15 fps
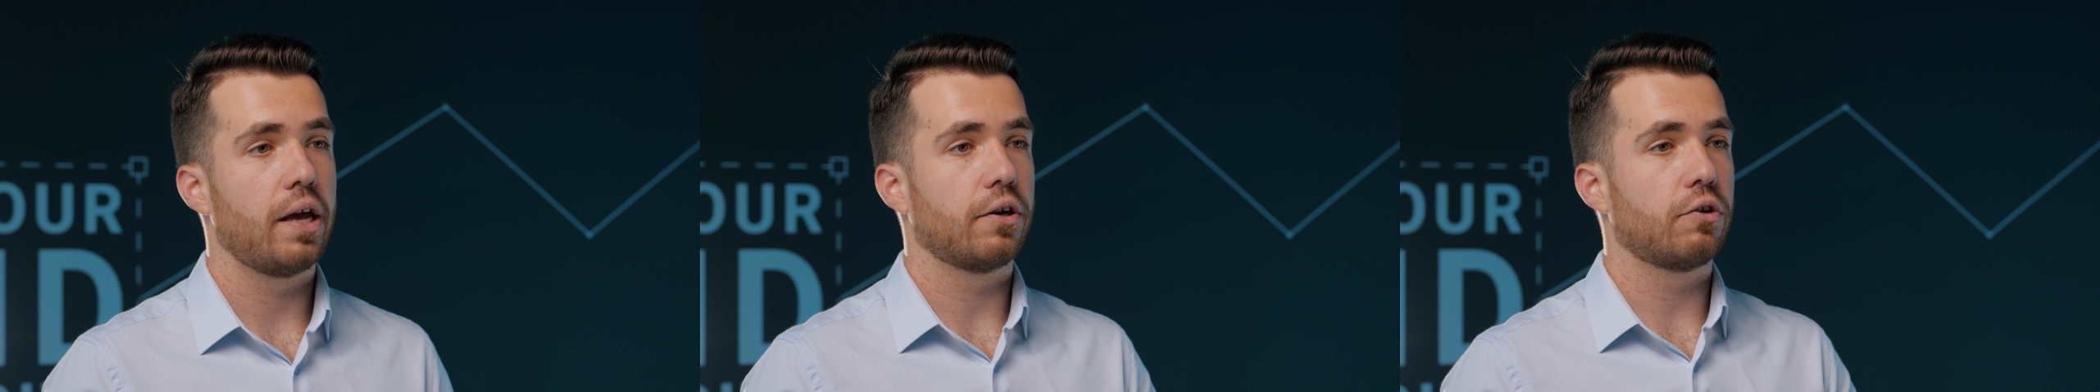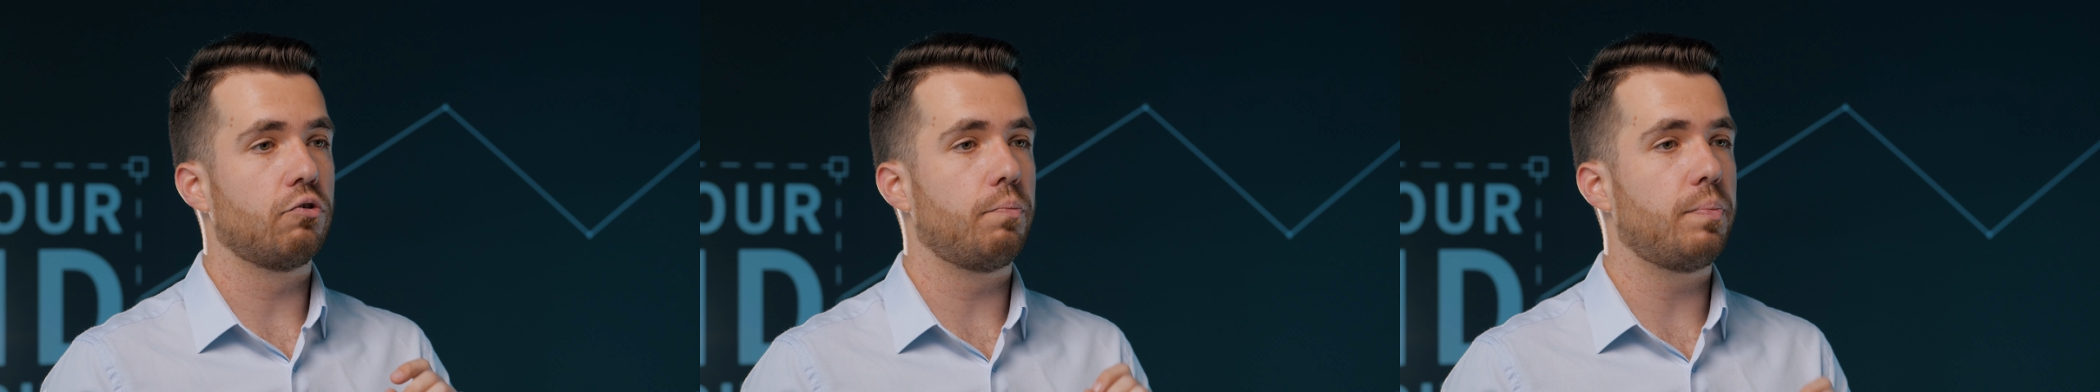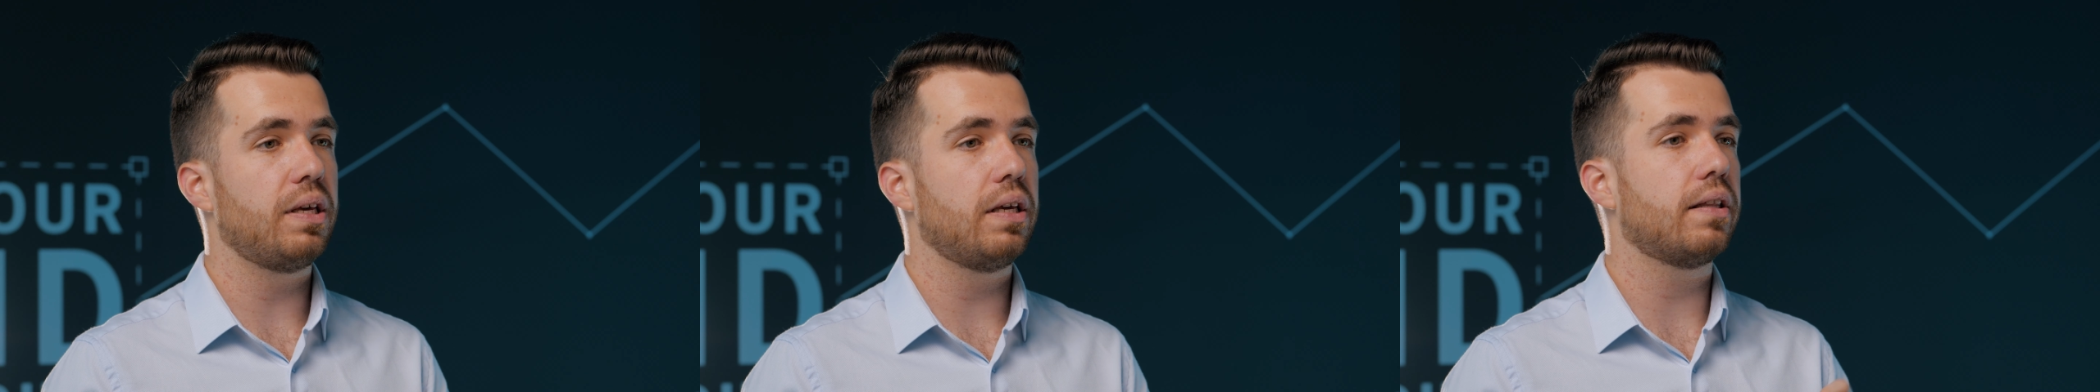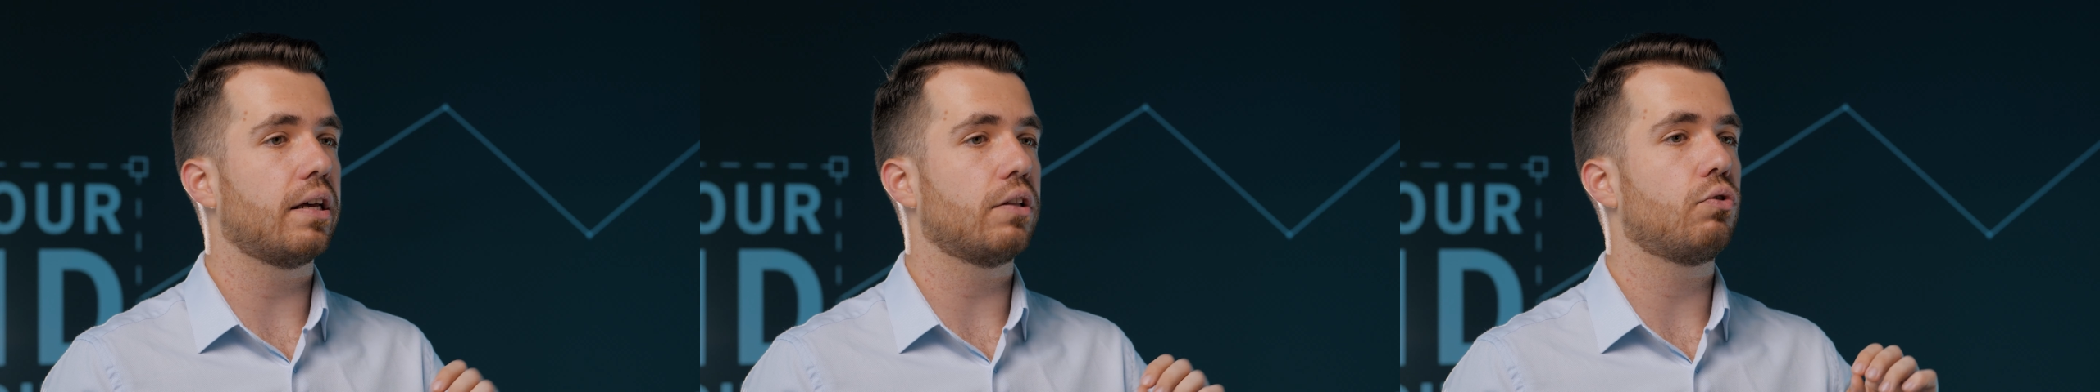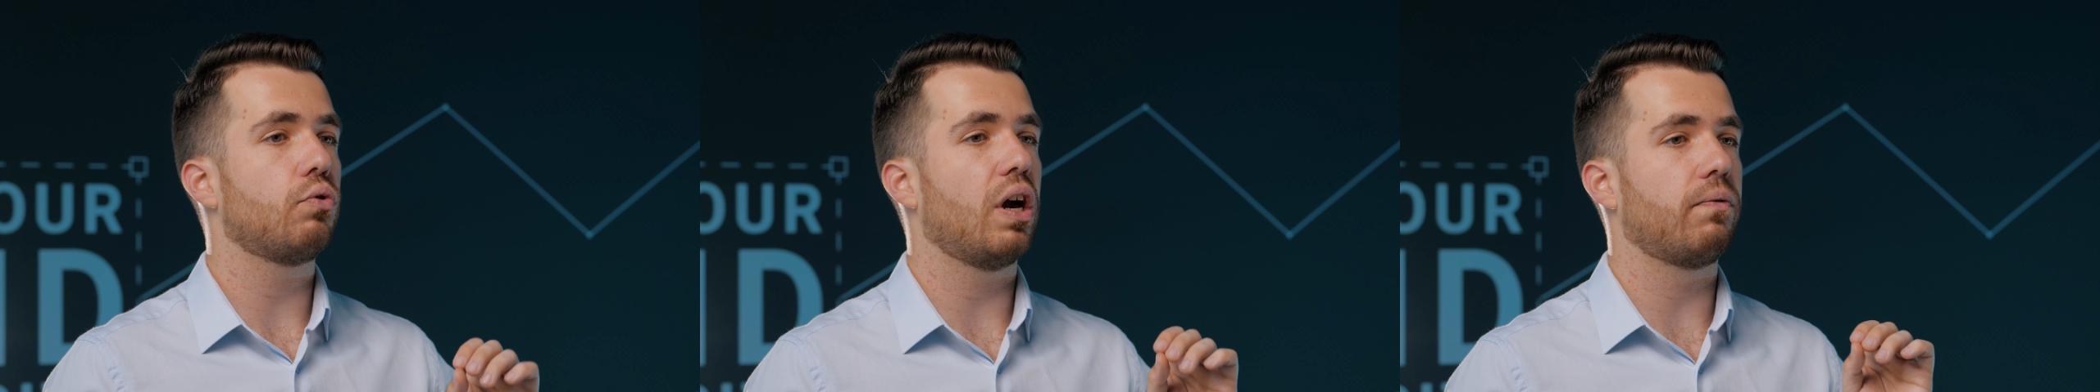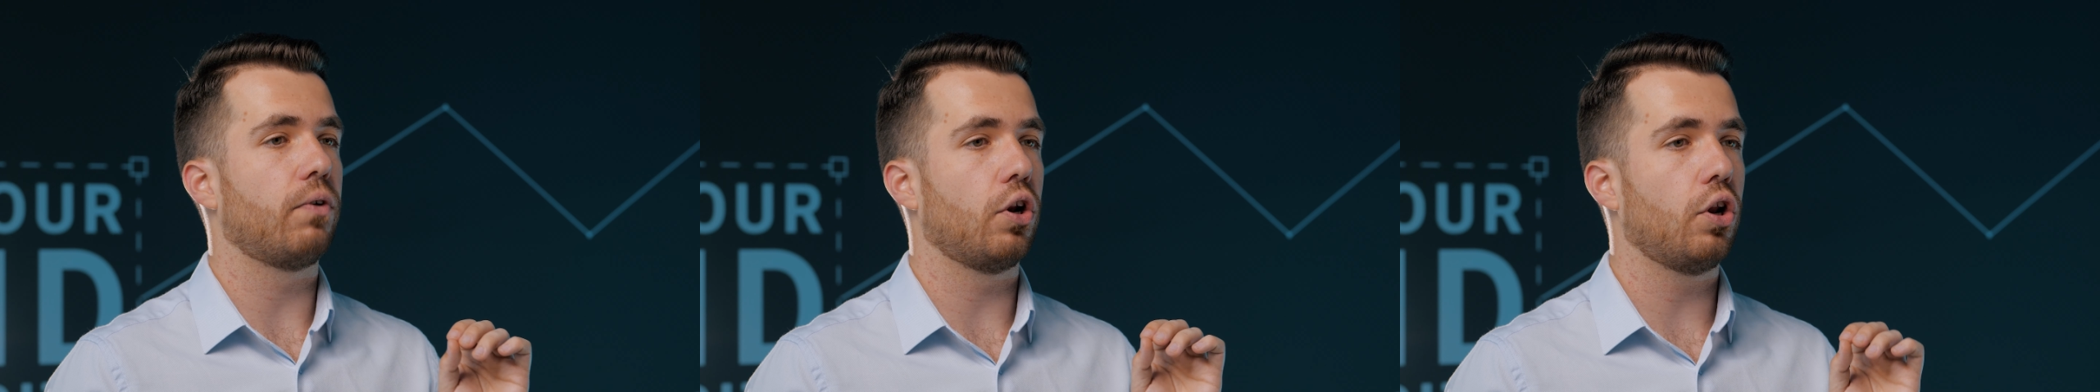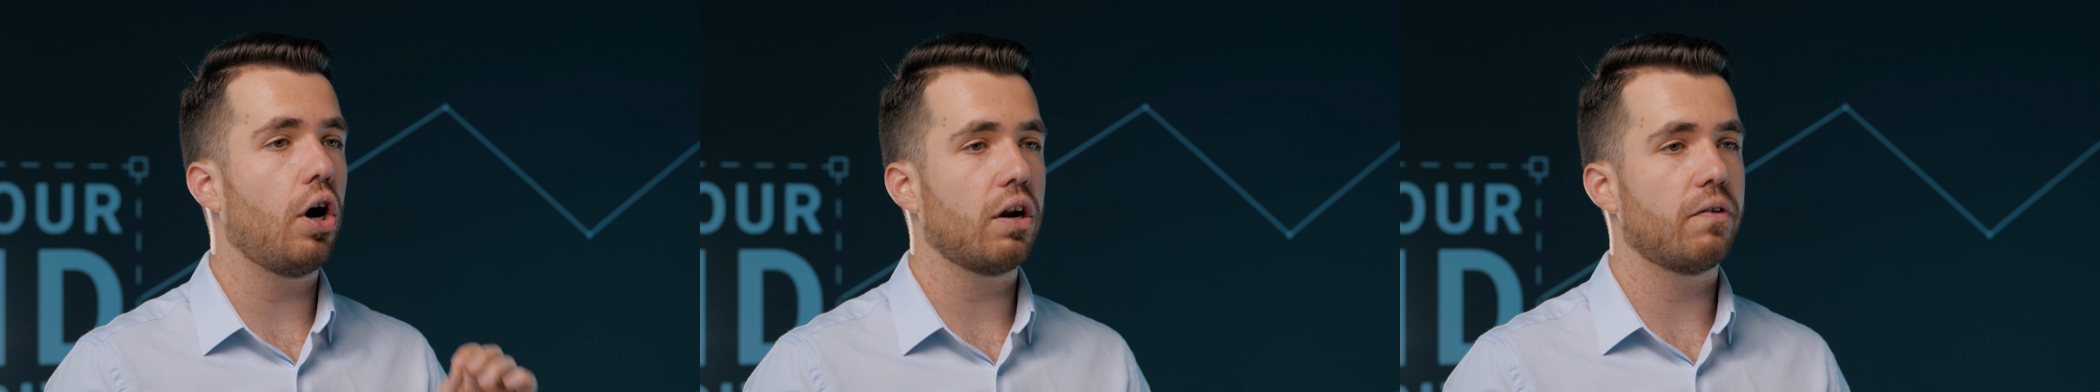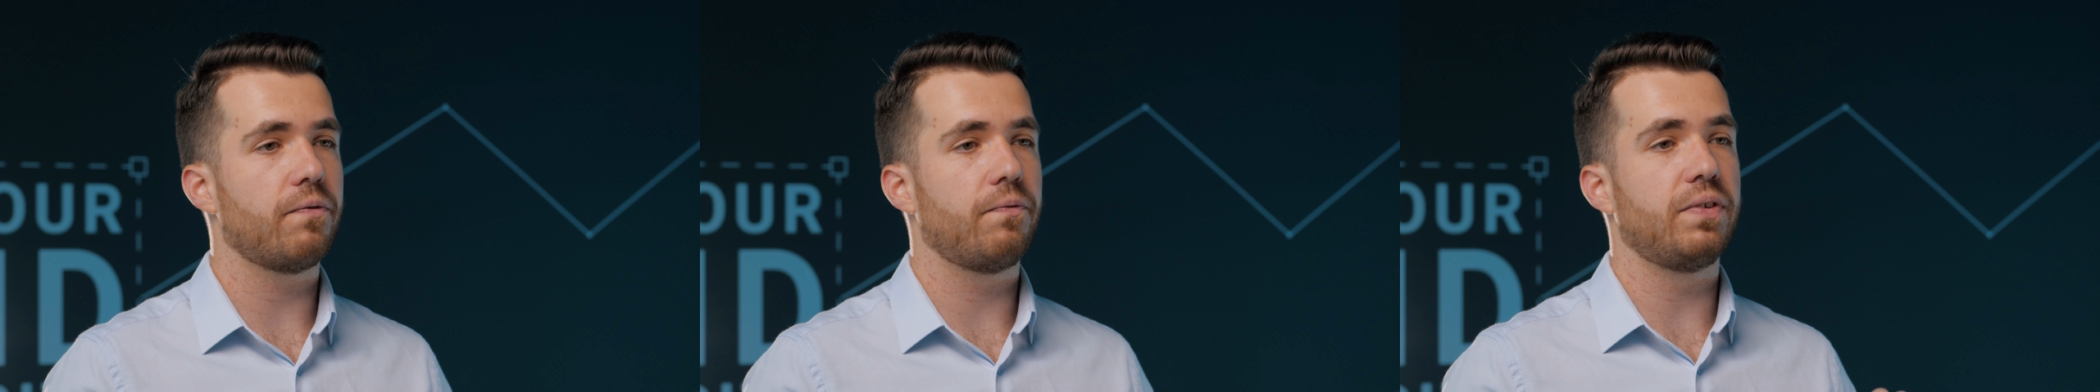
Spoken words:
could be that you have a lot of